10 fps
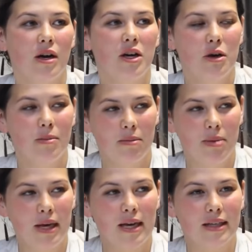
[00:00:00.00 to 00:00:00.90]
human
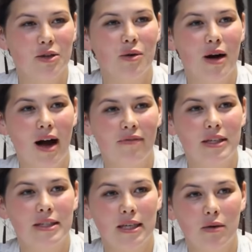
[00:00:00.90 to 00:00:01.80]
beings who will have
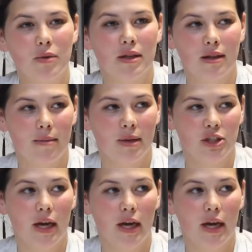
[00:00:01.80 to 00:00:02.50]
to deal with climate